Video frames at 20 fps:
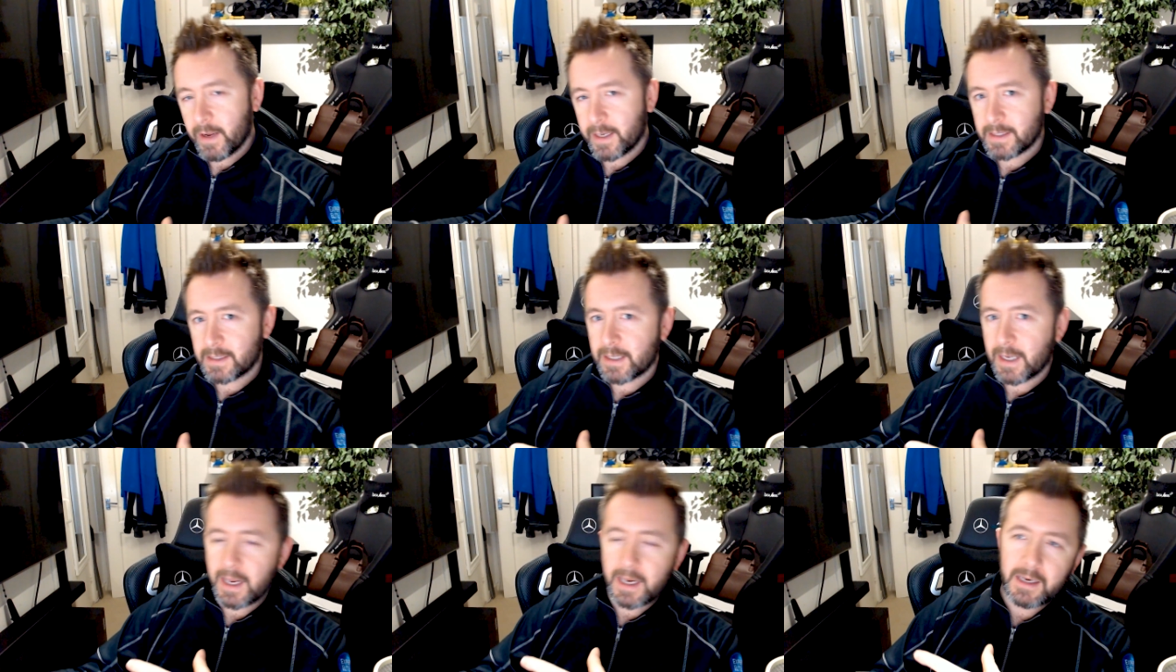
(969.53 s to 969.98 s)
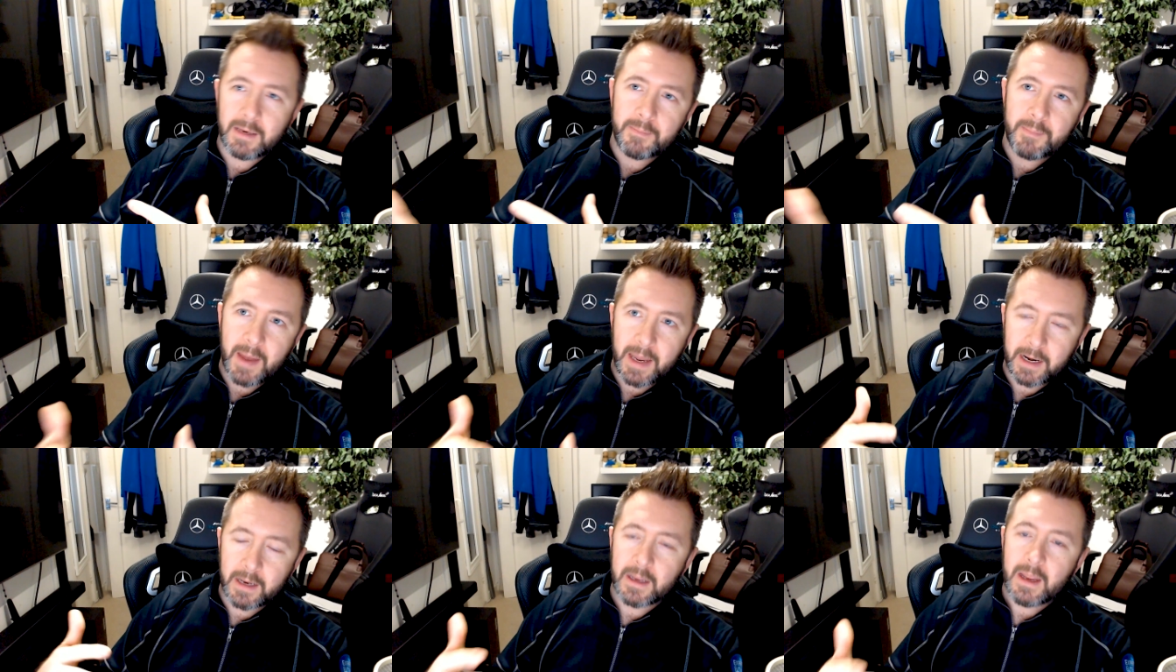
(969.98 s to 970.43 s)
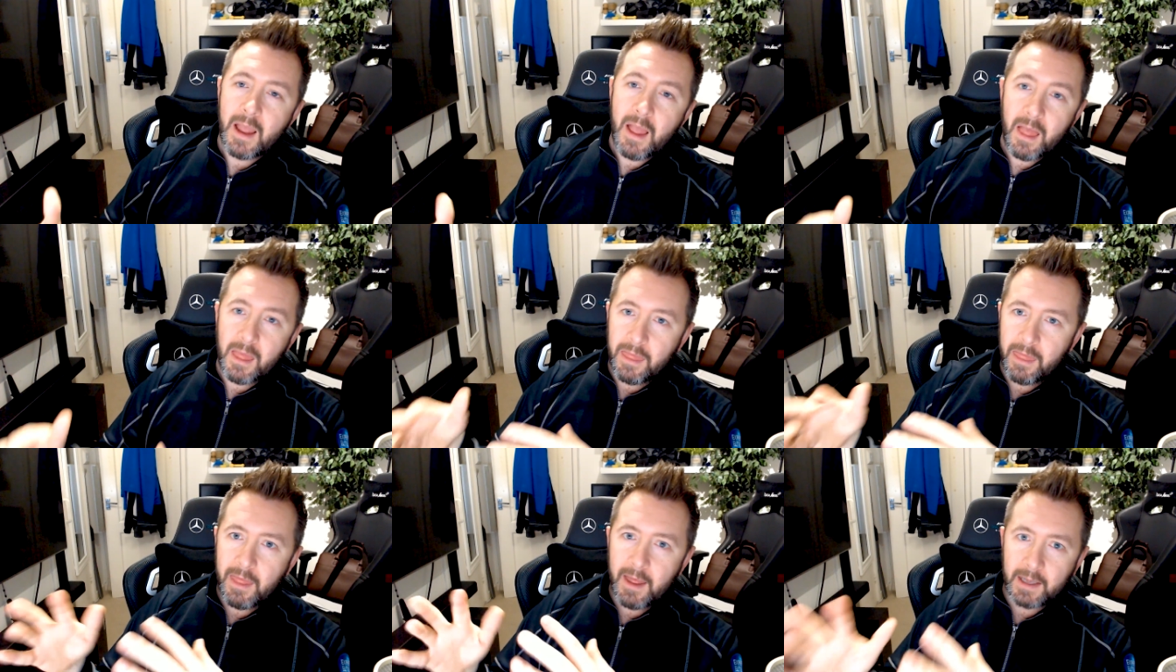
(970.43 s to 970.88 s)
VR headset any better,
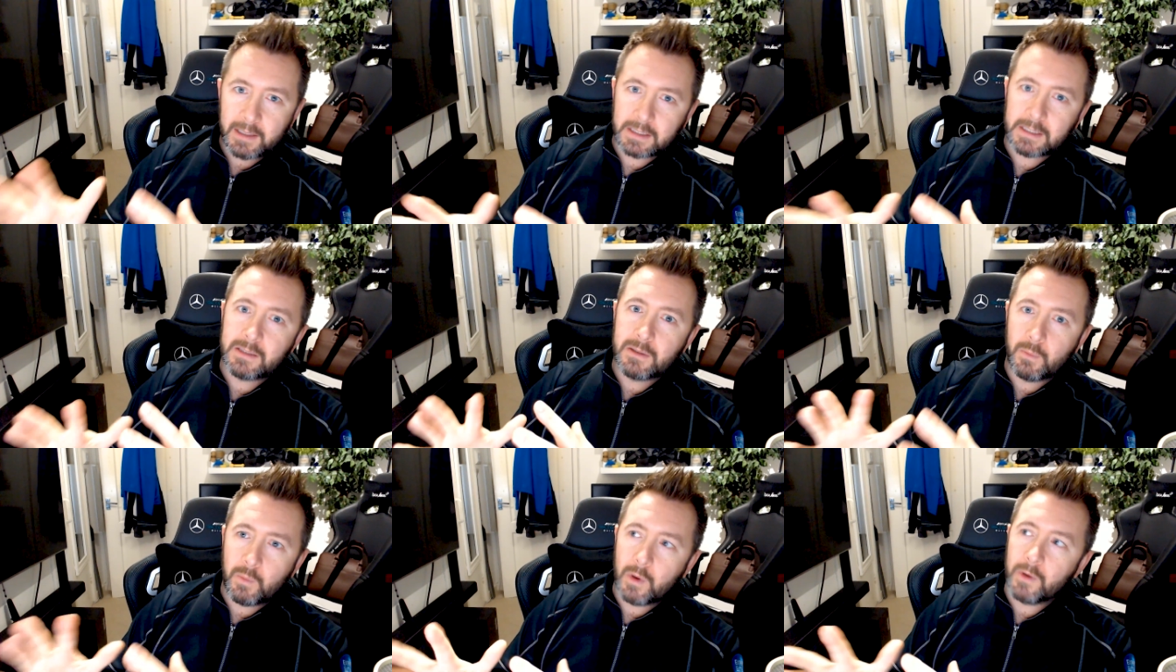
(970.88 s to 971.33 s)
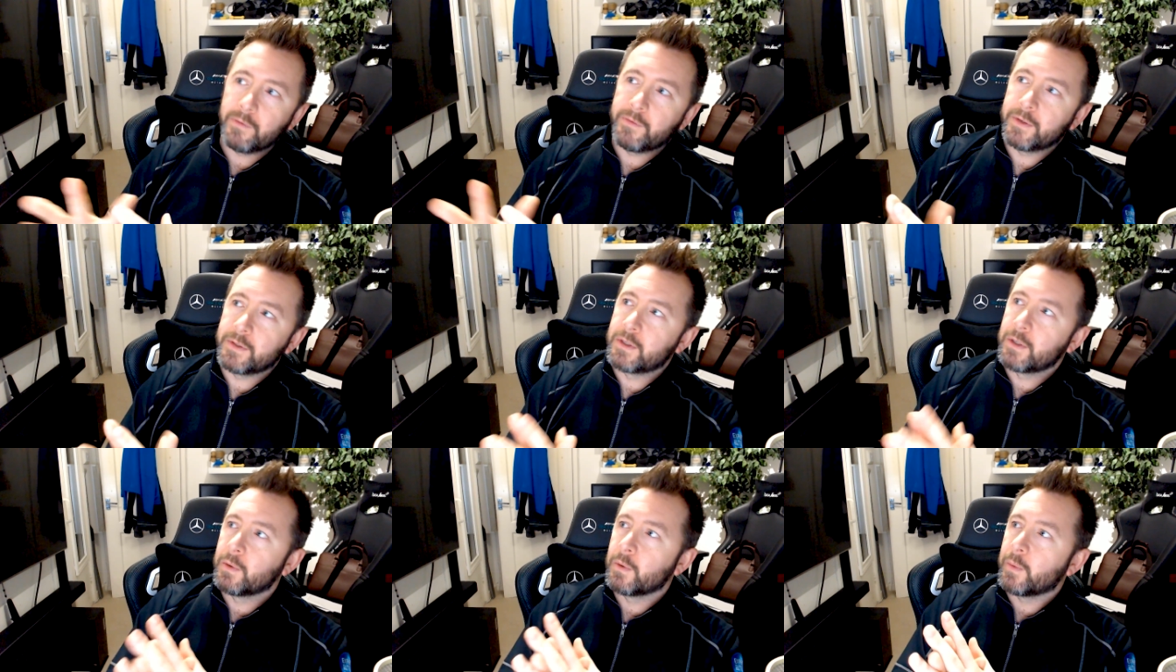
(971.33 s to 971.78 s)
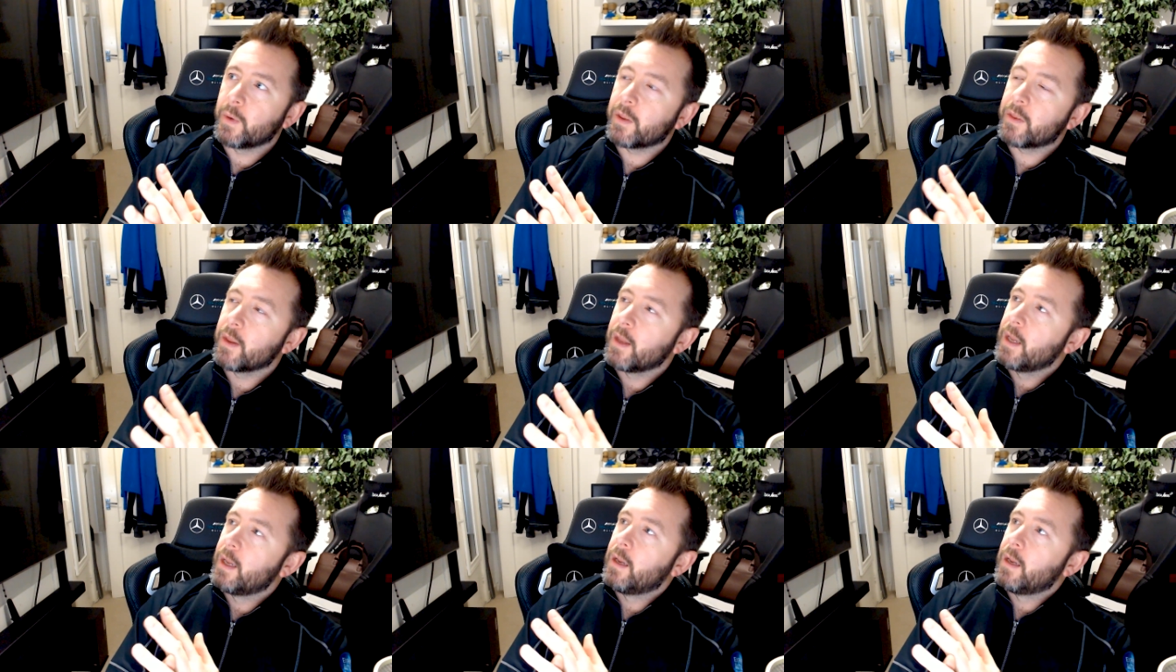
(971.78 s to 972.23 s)
that's the one to do it with.